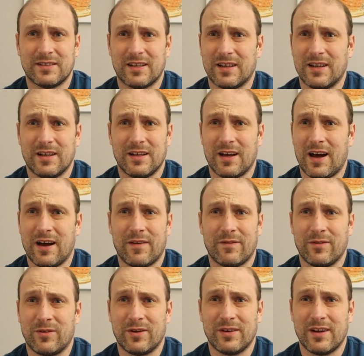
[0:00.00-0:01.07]
I
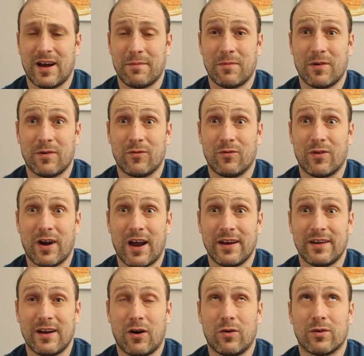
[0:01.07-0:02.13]
have no idea. I'm
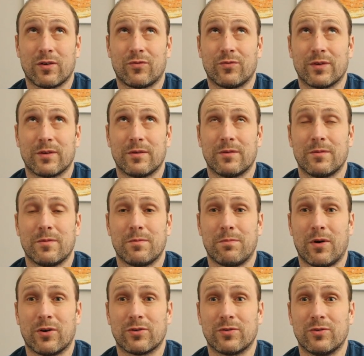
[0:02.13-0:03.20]
right now
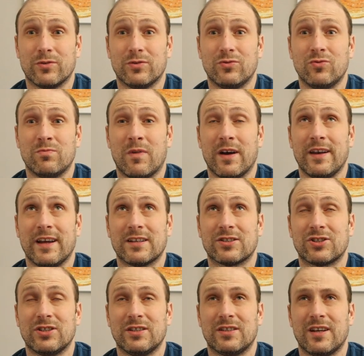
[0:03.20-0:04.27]
about to do my
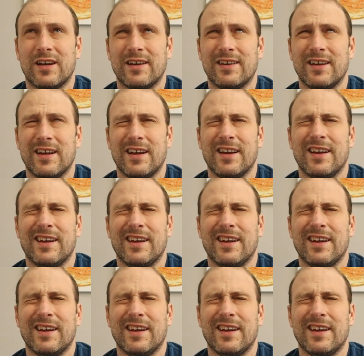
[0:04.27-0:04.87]
next cheat day,